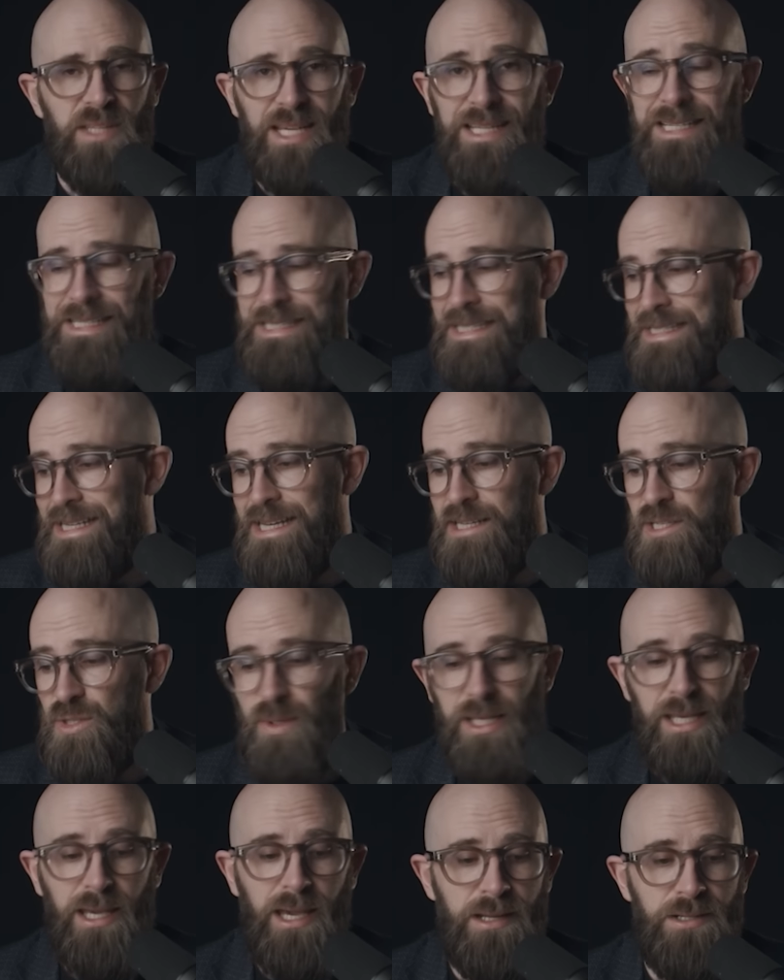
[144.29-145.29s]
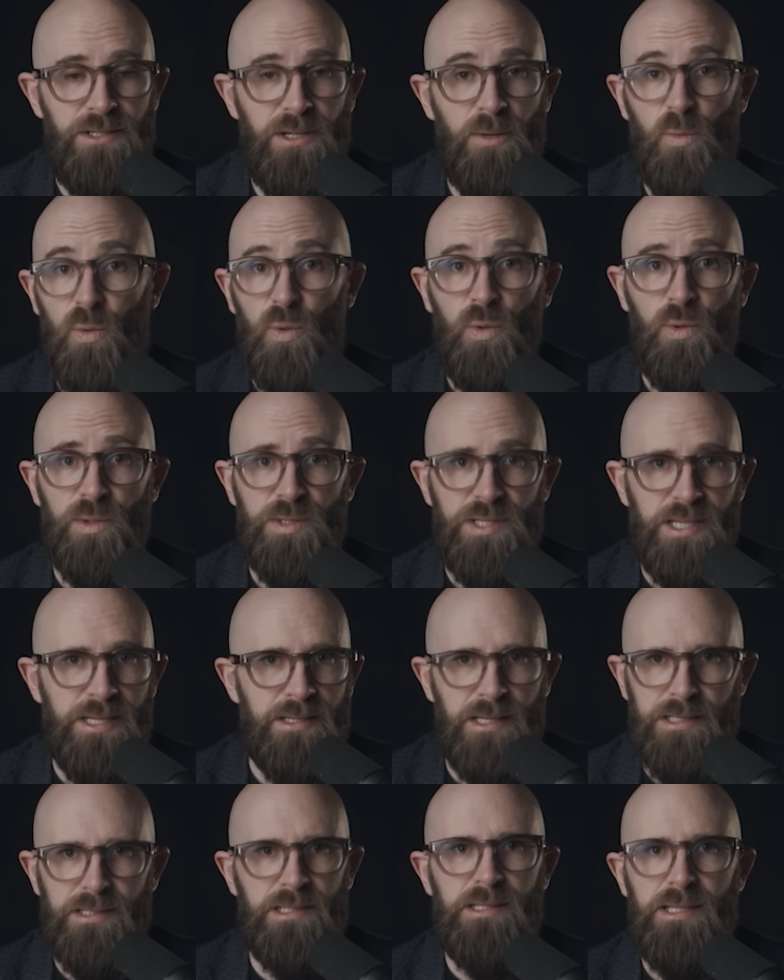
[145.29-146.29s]
It doesn't tend to engage in wars,
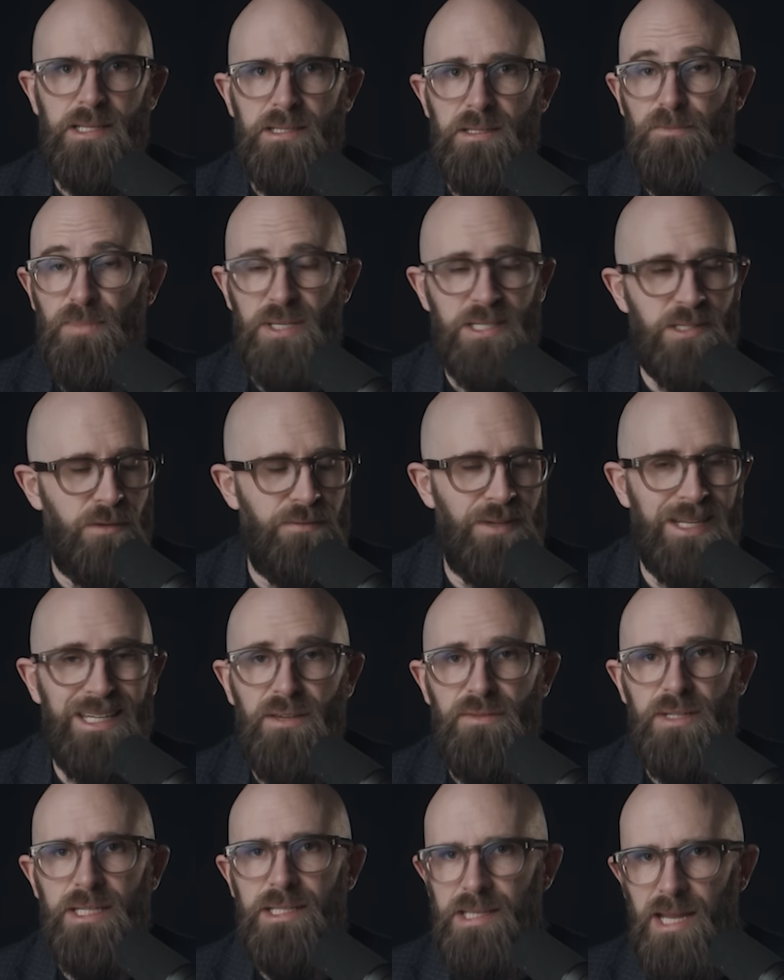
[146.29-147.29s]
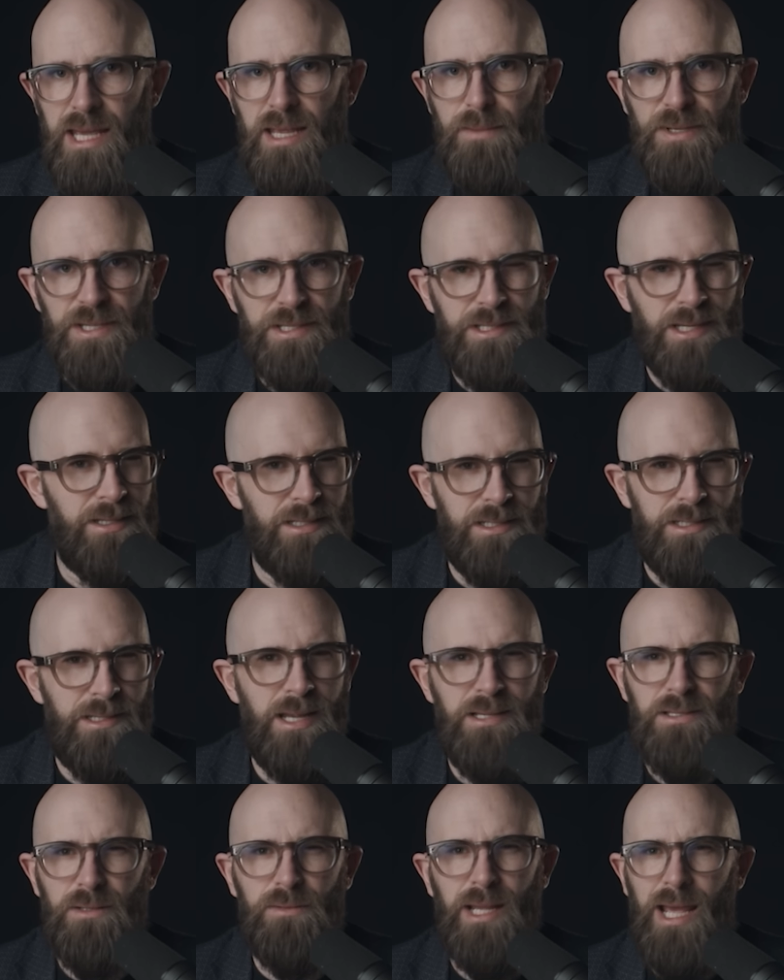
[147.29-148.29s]
it doesn't tend to piss off any of its neighbors, and it's
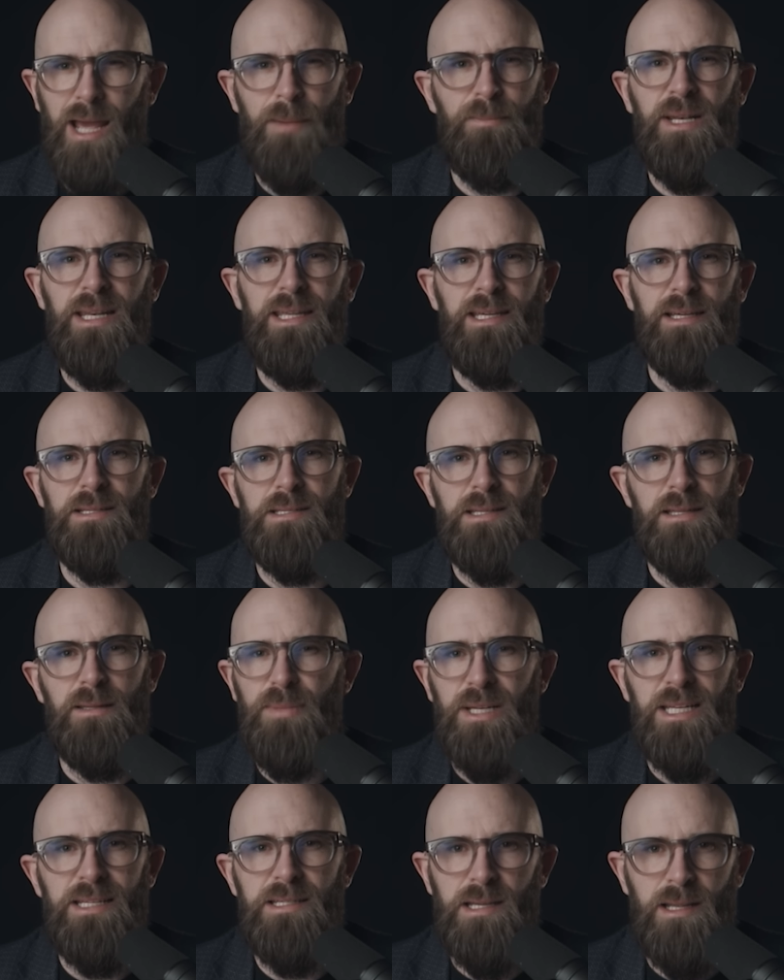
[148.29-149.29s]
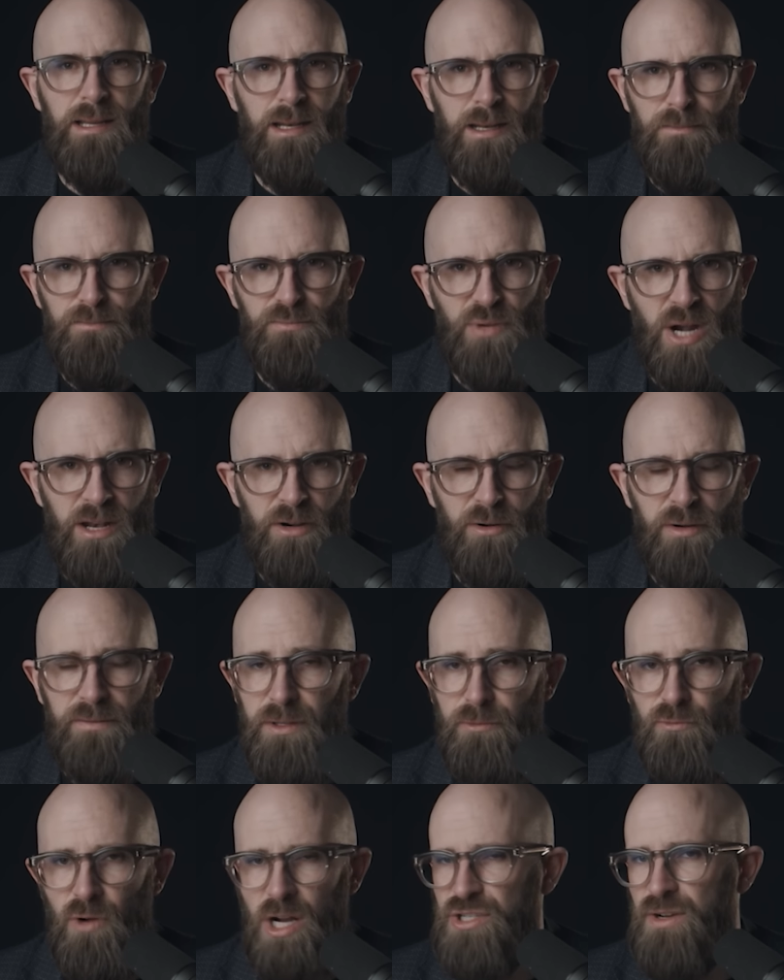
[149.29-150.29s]
nestled happily under the political umbrella of
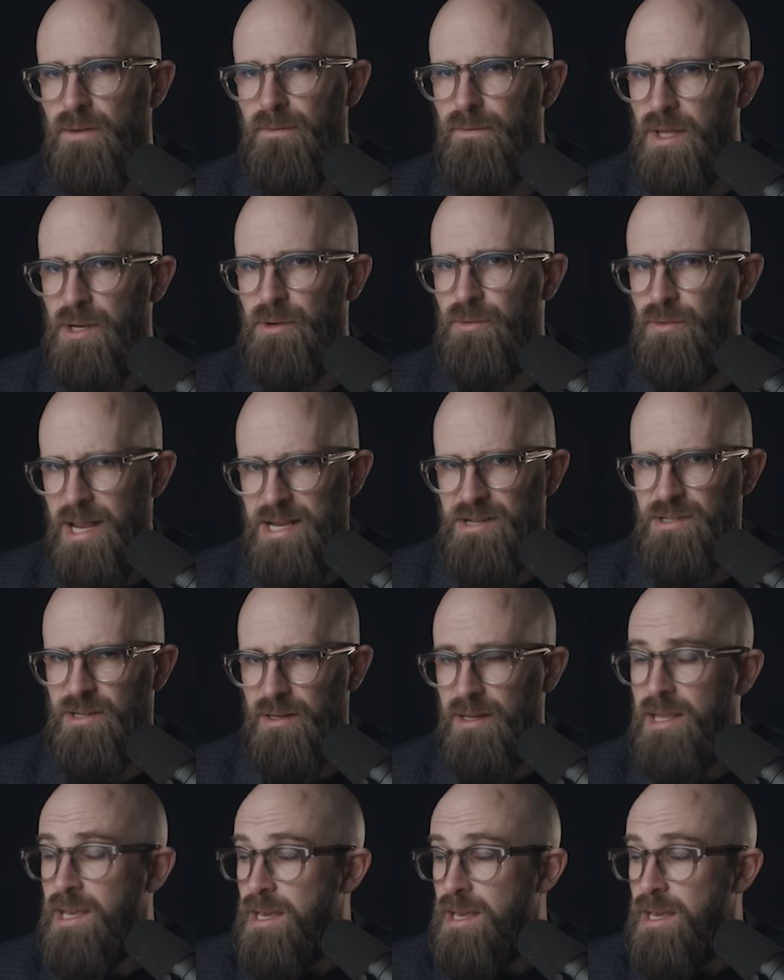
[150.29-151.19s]
the Russian Federation.